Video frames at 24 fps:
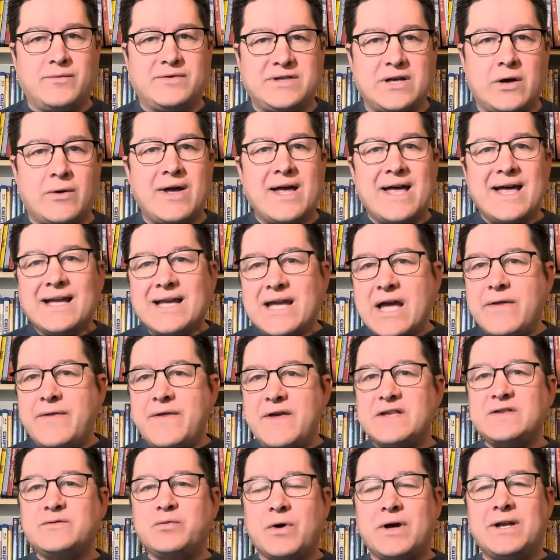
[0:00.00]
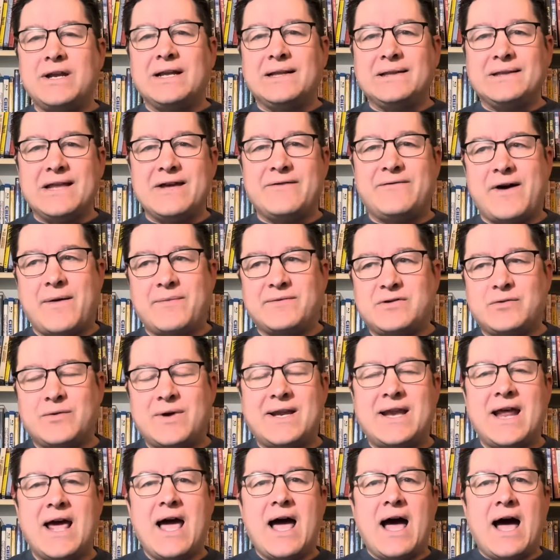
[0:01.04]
So can this one live up to it?